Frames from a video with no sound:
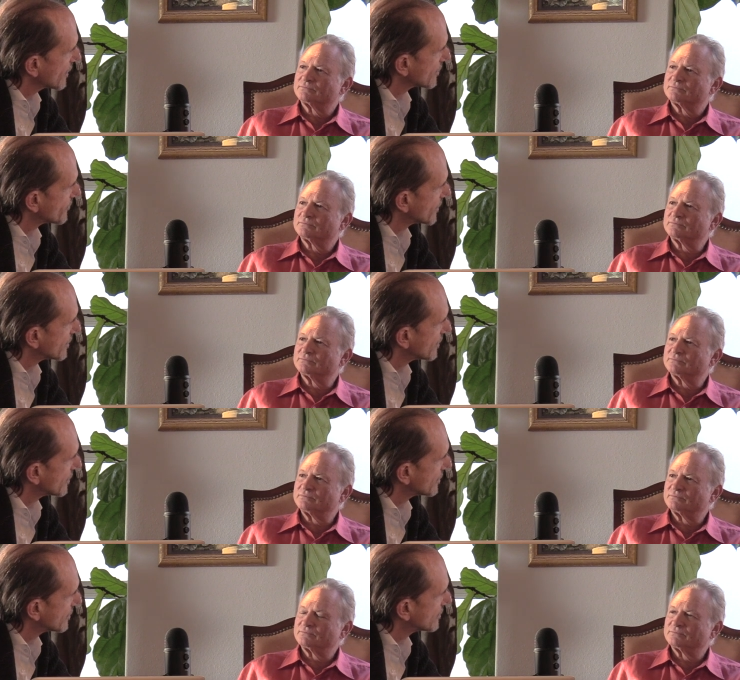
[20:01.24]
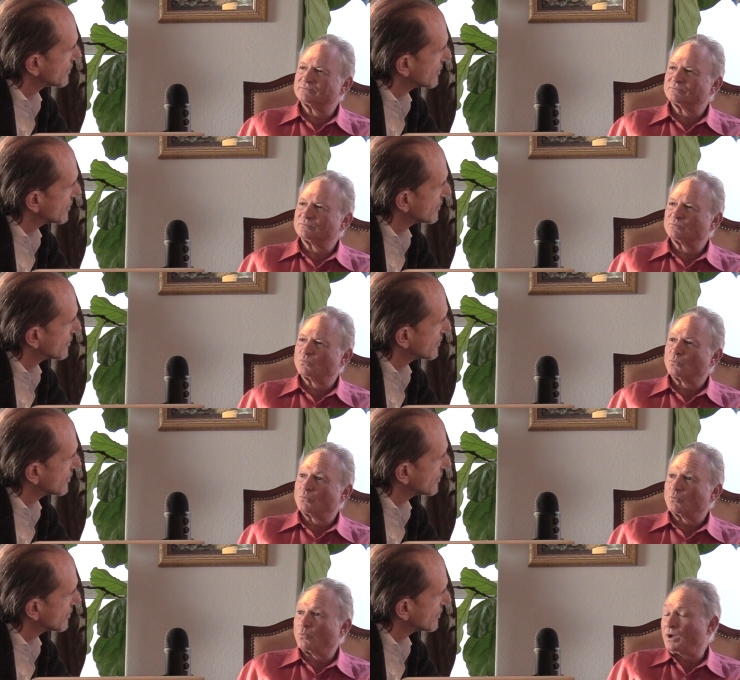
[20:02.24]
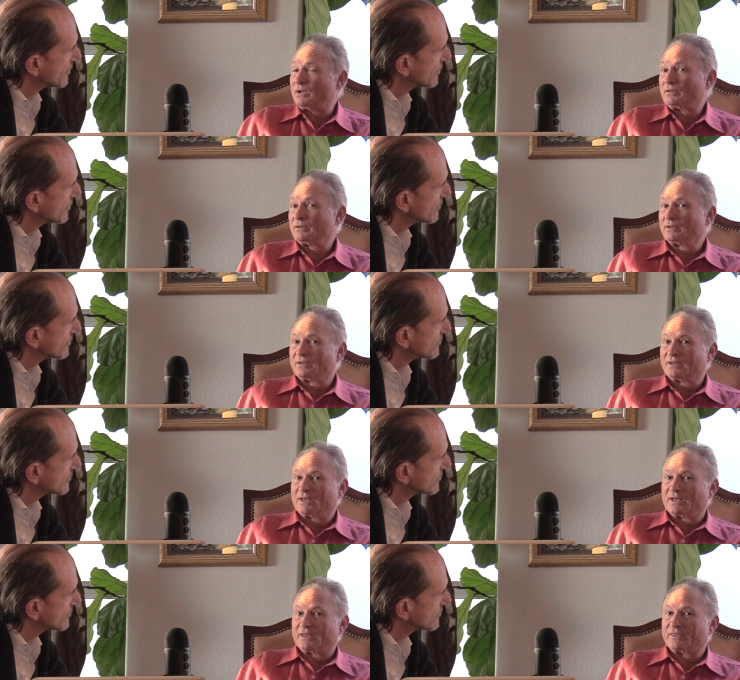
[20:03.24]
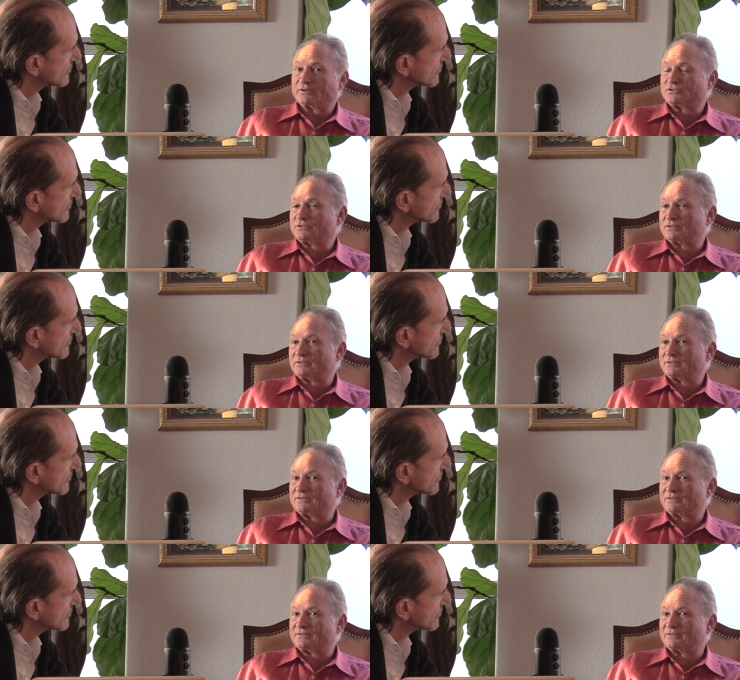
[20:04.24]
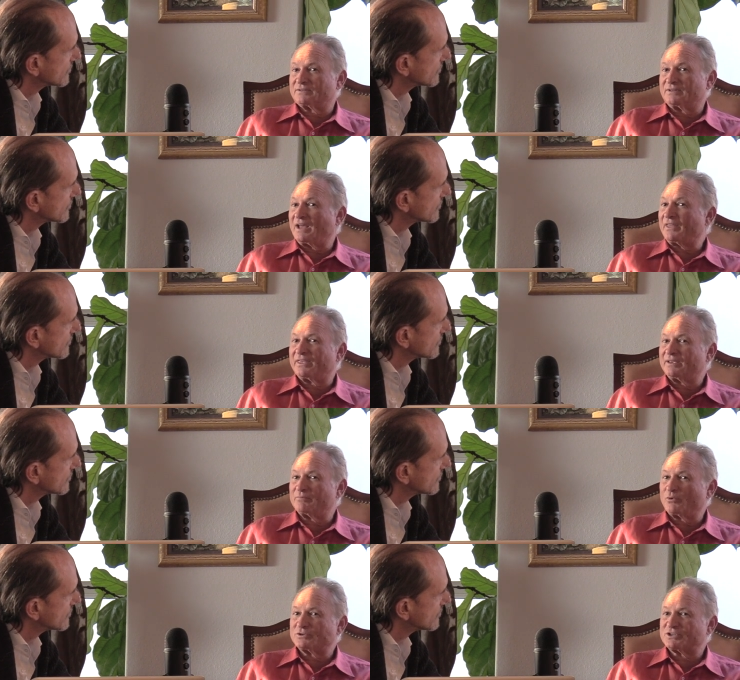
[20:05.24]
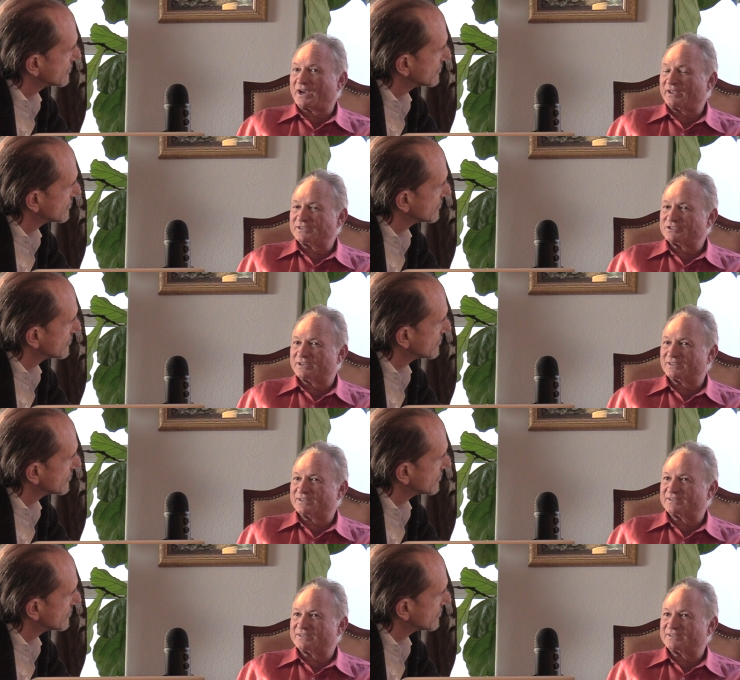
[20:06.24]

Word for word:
Speaker 1: that a little bit. Mm-hmm.
Speaker 2: Yeah. Well, there's nothing more challenging